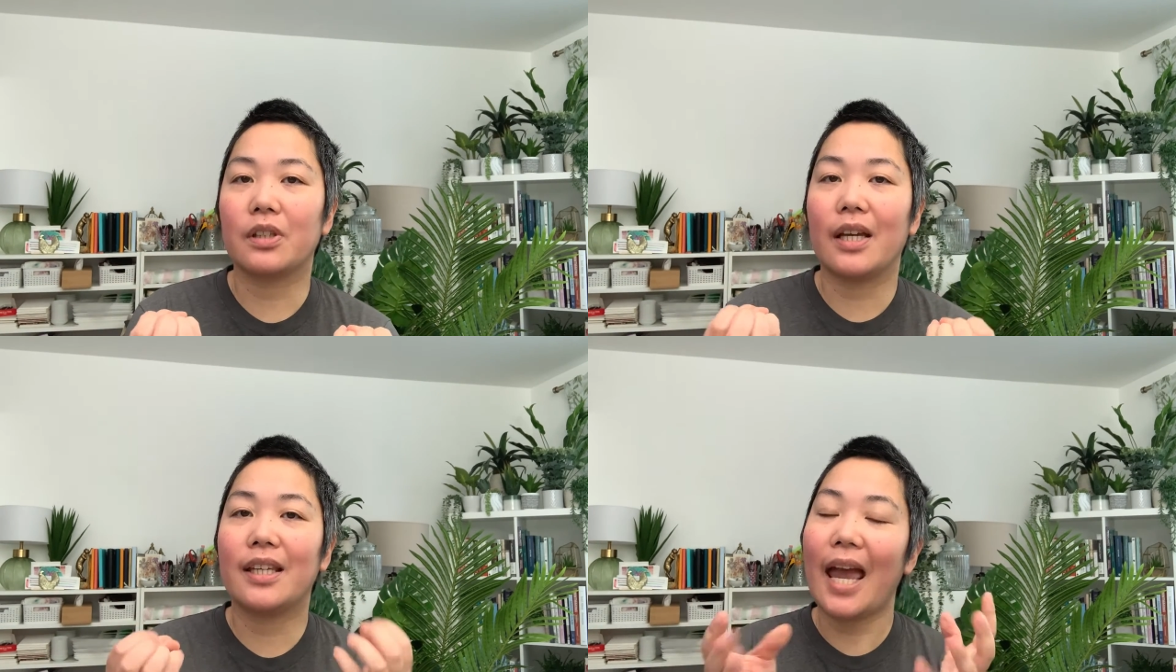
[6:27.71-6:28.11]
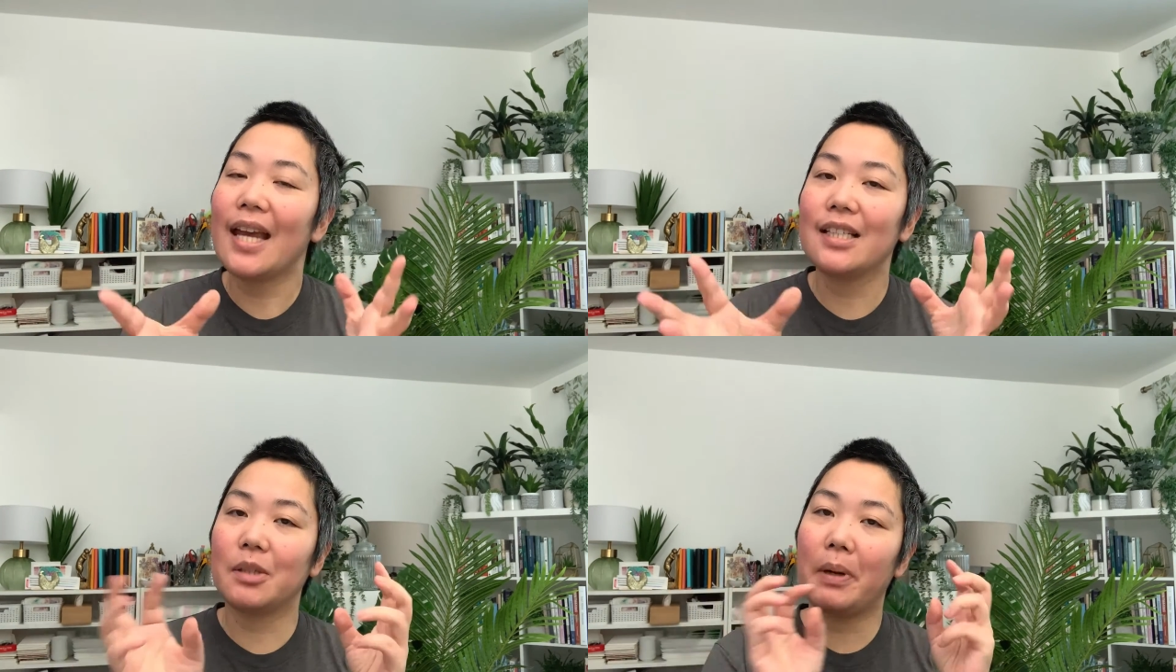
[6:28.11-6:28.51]

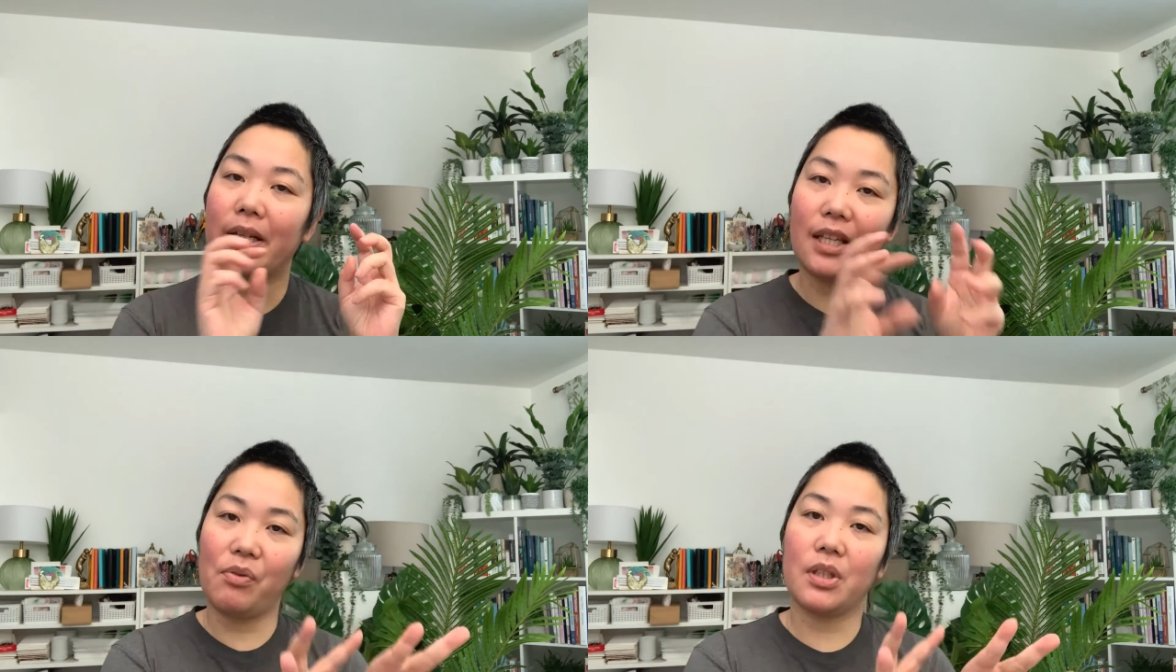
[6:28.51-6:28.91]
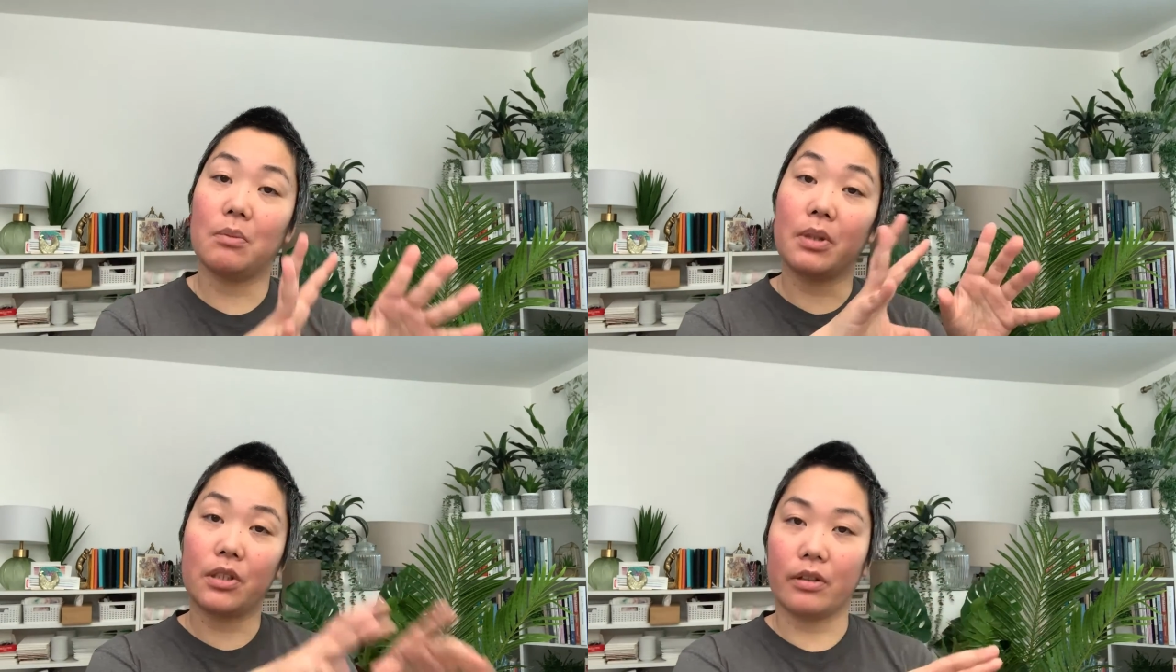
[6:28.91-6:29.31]
again, it's about giving the
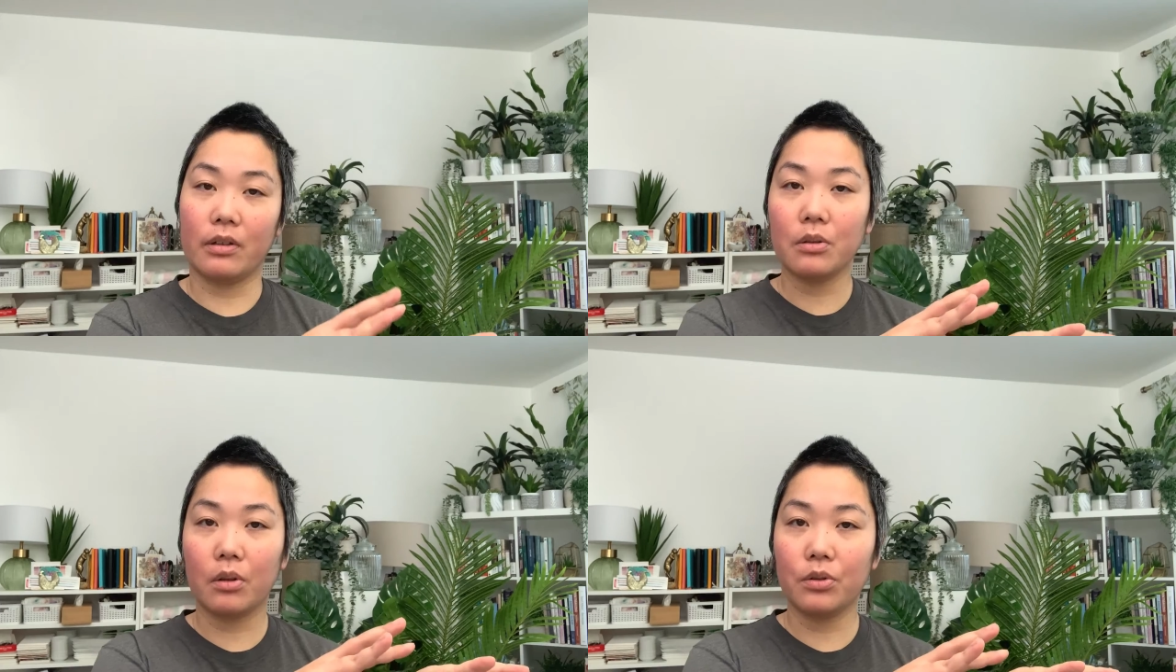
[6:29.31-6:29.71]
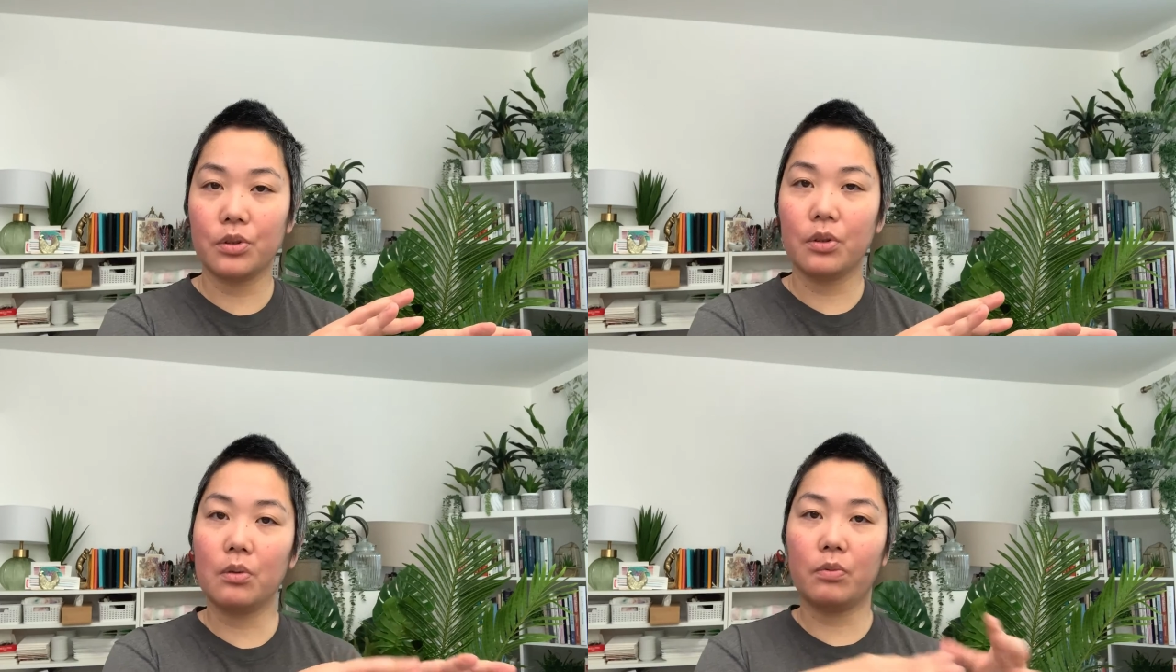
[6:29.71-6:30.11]
material
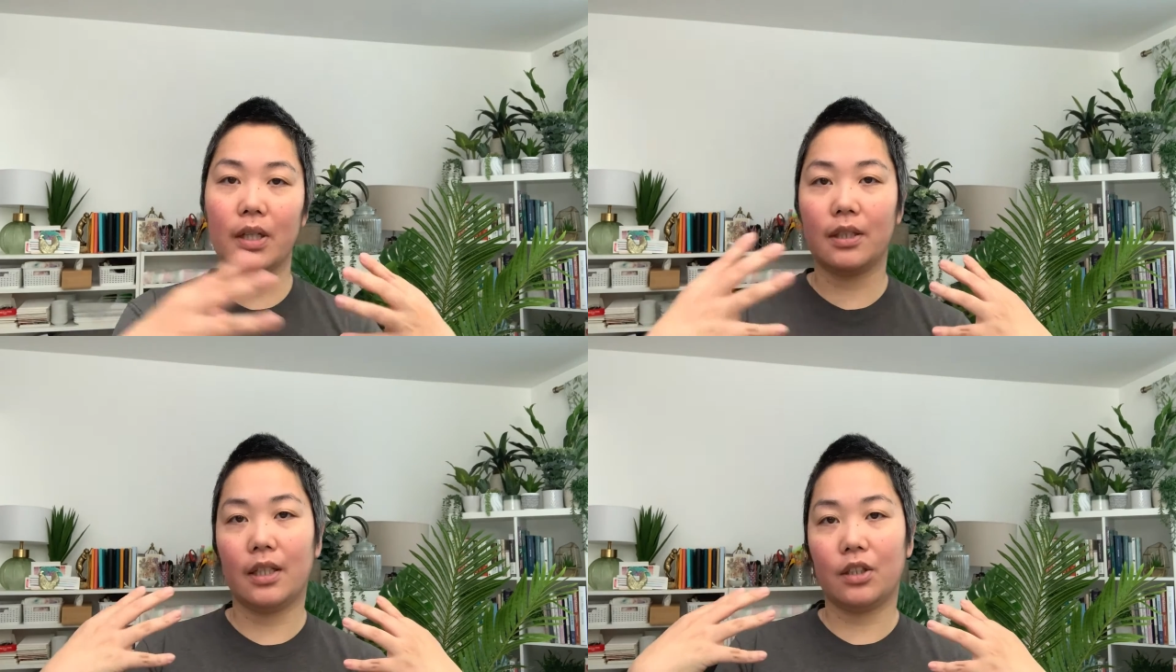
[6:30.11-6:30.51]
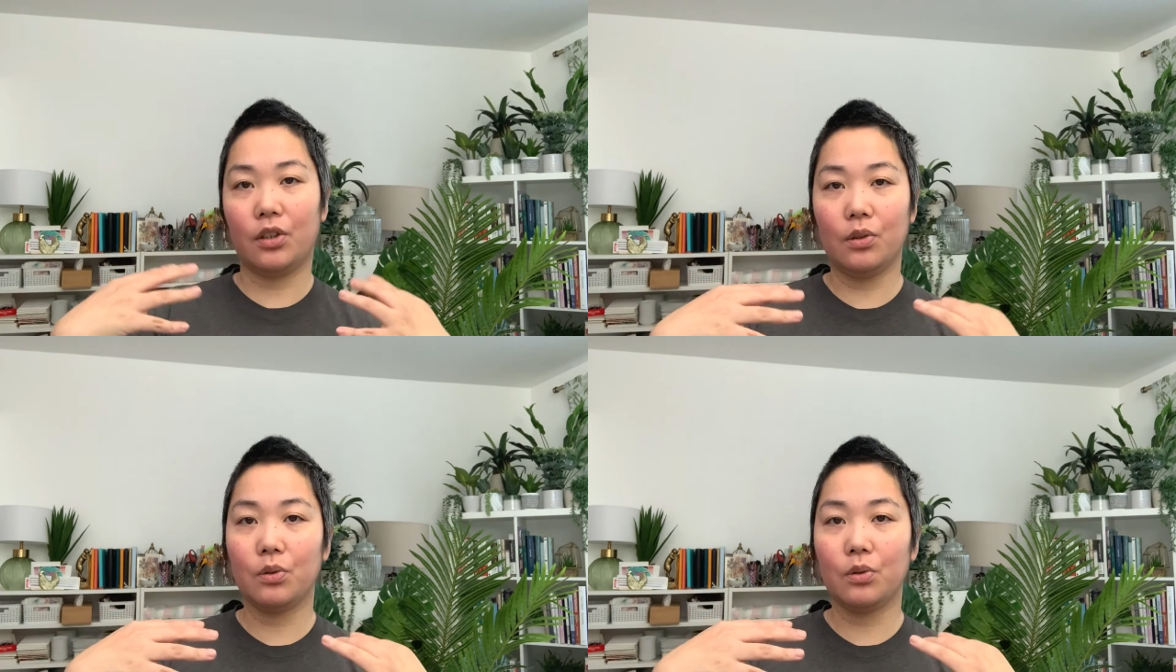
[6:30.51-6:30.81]
control rather than you.